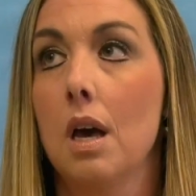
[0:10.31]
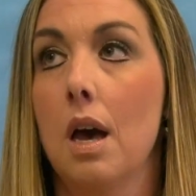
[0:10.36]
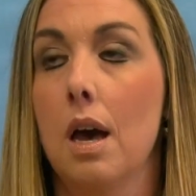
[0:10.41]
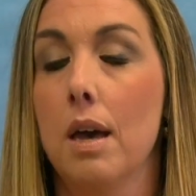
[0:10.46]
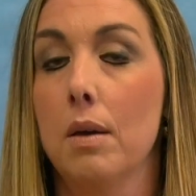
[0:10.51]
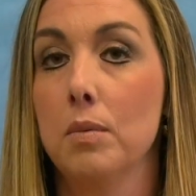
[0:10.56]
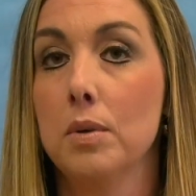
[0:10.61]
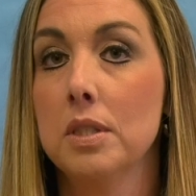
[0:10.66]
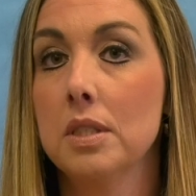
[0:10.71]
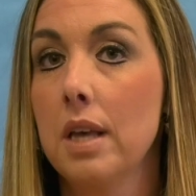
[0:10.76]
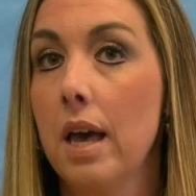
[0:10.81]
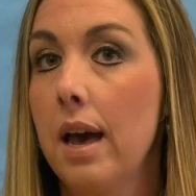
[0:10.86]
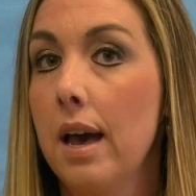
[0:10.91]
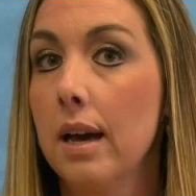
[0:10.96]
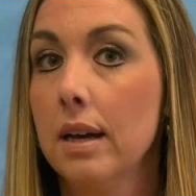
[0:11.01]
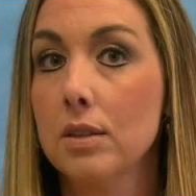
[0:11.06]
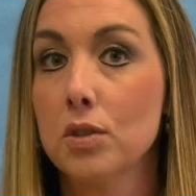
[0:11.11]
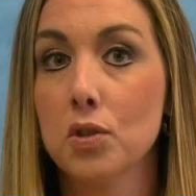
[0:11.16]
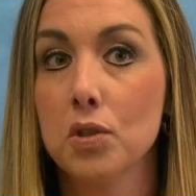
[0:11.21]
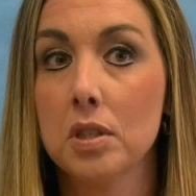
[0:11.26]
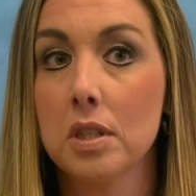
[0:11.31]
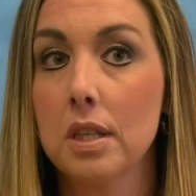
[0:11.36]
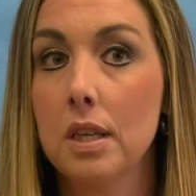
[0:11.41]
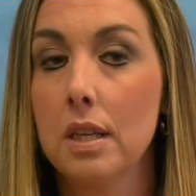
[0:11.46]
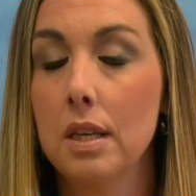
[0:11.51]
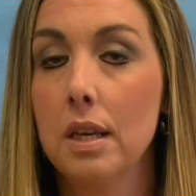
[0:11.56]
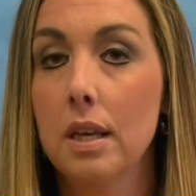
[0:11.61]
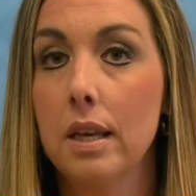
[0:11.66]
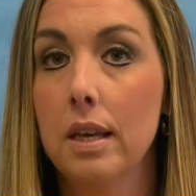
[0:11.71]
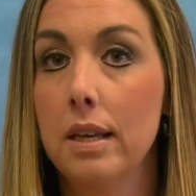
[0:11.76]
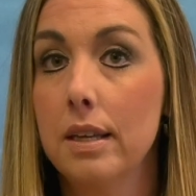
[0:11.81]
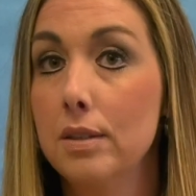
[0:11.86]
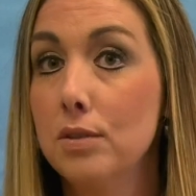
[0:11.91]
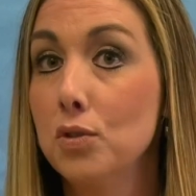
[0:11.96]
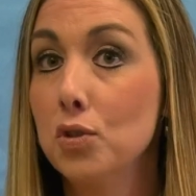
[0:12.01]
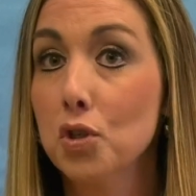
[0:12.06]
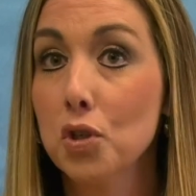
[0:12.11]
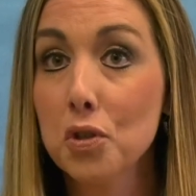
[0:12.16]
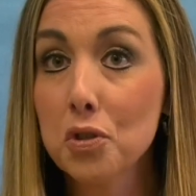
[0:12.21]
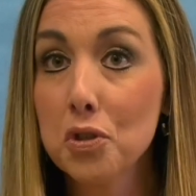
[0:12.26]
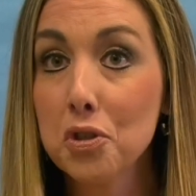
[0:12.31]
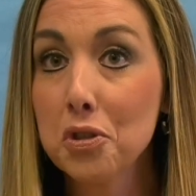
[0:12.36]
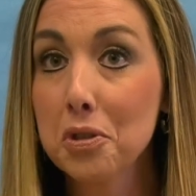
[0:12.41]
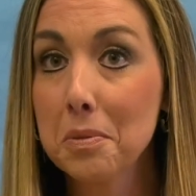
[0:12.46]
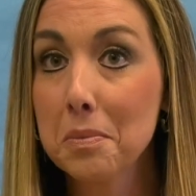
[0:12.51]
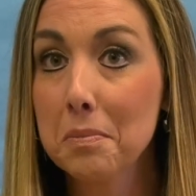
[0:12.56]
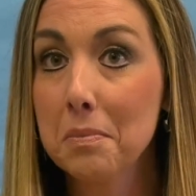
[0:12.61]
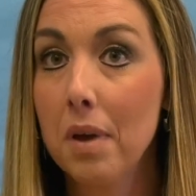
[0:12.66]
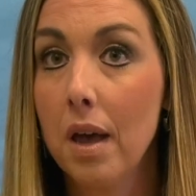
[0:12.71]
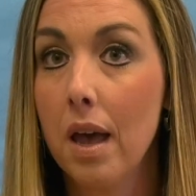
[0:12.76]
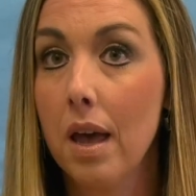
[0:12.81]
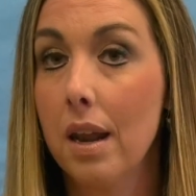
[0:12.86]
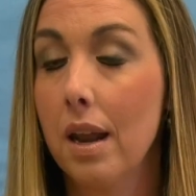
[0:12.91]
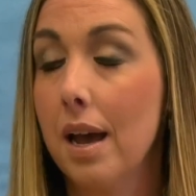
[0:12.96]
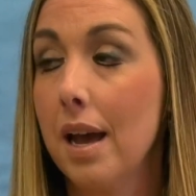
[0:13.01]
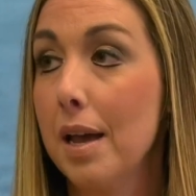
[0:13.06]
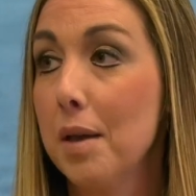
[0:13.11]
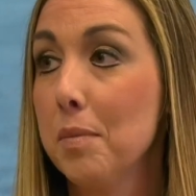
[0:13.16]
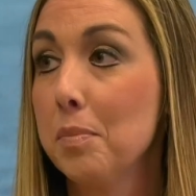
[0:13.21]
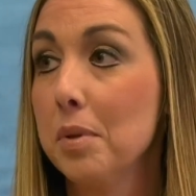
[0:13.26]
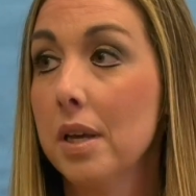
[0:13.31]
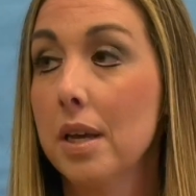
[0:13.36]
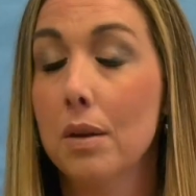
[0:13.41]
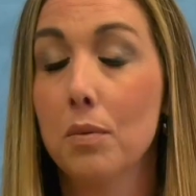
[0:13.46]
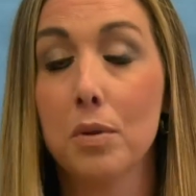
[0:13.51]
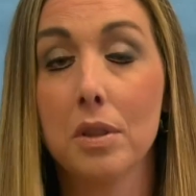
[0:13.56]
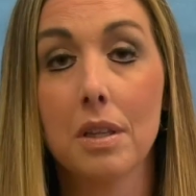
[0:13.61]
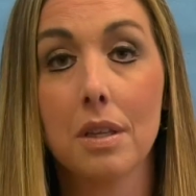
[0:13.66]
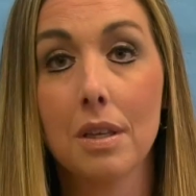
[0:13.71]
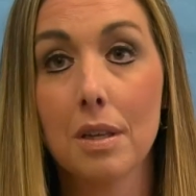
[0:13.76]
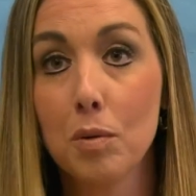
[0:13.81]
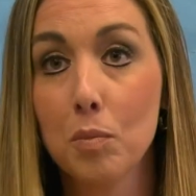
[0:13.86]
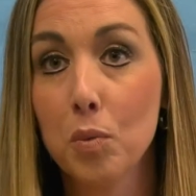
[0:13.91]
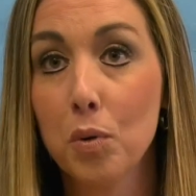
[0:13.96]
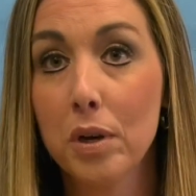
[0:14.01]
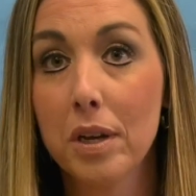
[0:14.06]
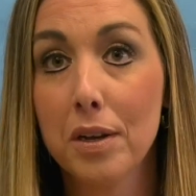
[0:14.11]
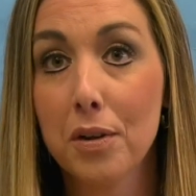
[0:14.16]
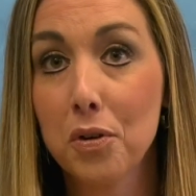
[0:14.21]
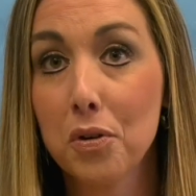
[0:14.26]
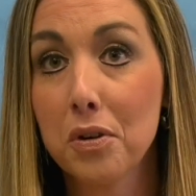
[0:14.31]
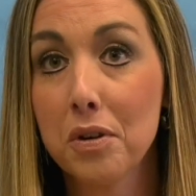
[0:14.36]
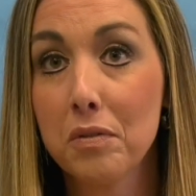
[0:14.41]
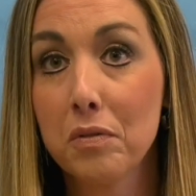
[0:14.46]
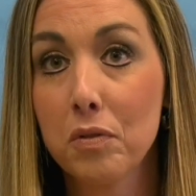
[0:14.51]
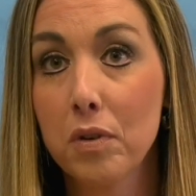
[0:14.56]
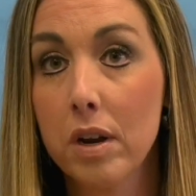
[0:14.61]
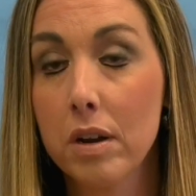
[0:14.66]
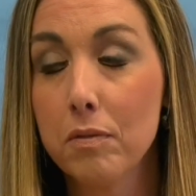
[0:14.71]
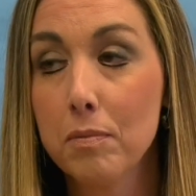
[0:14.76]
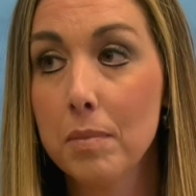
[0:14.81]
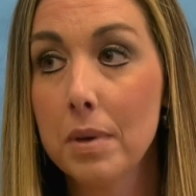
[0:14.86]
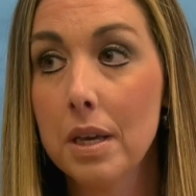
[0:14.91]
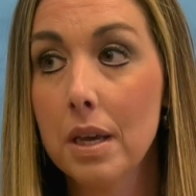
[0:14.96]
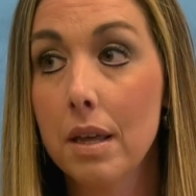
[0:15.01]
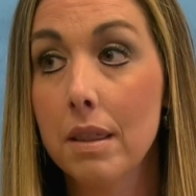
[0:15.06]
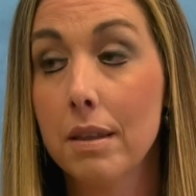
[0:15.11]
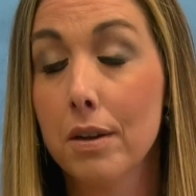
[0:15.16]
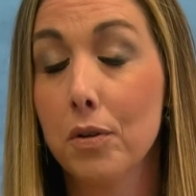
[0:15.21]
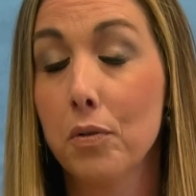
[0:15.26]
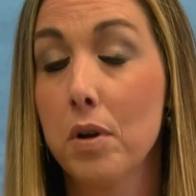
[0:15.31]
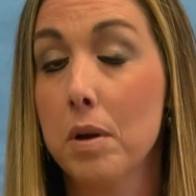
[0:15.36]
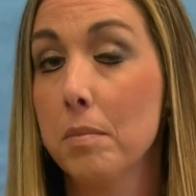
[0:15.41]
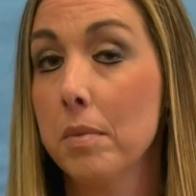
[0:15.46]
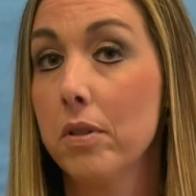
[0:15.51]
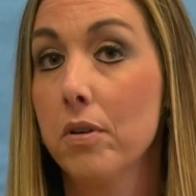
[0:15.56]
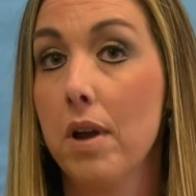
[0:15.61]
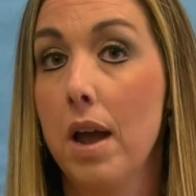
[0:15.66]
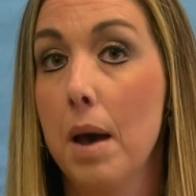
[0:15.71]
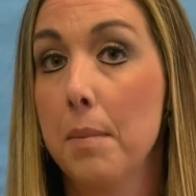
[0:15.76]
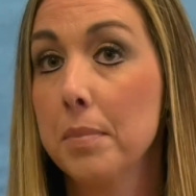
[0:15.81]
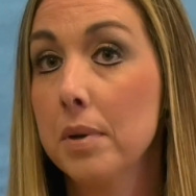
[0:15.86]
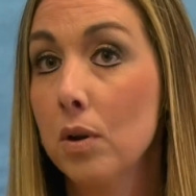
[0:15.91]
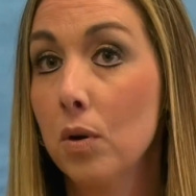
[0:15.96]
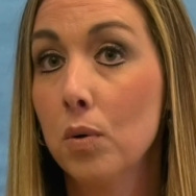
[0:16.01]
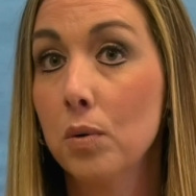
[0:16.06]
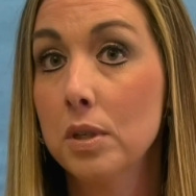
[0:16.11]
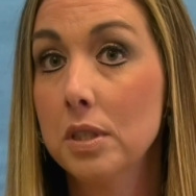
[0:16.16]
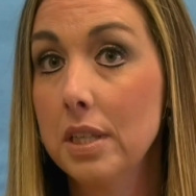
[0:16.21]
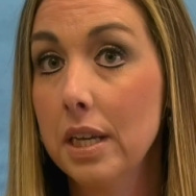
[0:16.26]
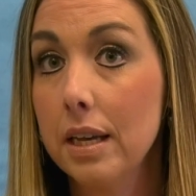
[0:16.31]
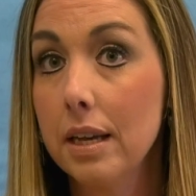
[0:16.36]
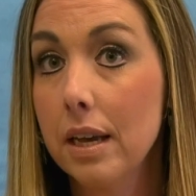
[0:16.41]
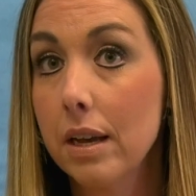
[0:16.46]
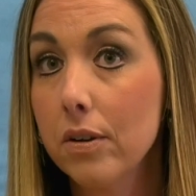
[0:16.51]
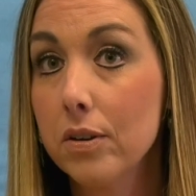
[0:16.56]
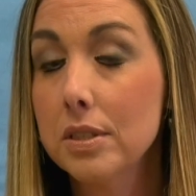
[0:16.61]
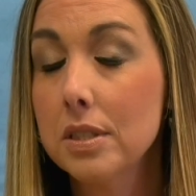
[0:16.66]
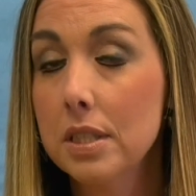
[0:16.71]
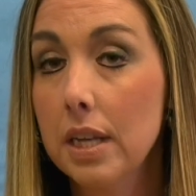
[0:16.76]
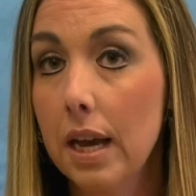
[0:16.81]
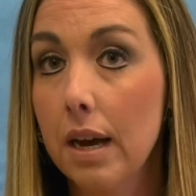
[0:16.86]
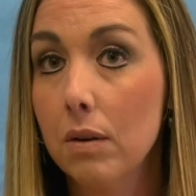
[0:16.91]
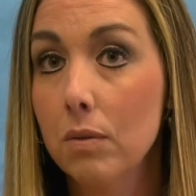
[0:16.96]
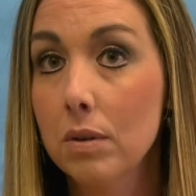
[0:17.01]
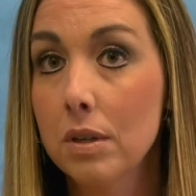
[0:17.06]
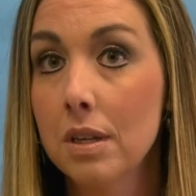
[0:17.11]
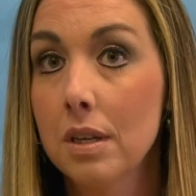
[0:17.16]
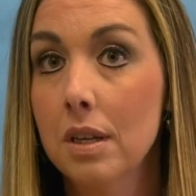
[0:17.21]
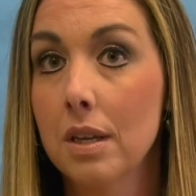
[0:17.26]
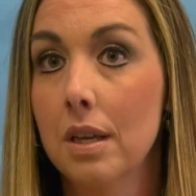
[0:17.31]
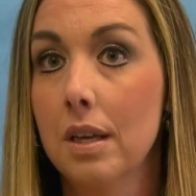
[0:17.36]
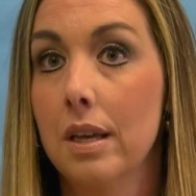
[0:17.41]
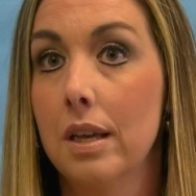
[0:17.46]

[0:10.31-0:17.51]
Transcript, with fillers: I was actually in church and I played with a little boy and girl in front of me, and their grandmother happened to own a daycare in town.